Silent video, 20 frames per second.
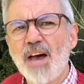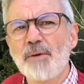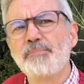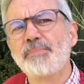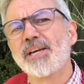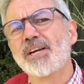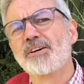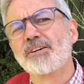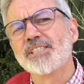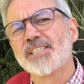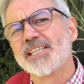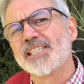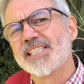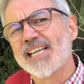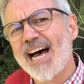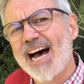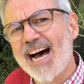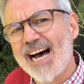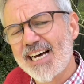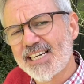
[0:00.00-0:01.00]
Because as
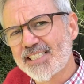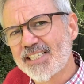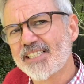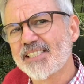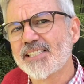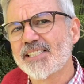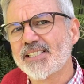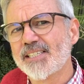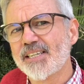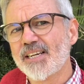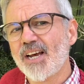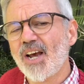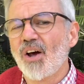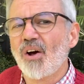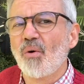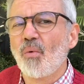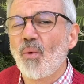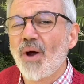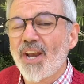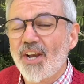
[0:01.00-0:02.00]
artists,
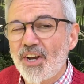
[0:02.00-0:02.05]
we're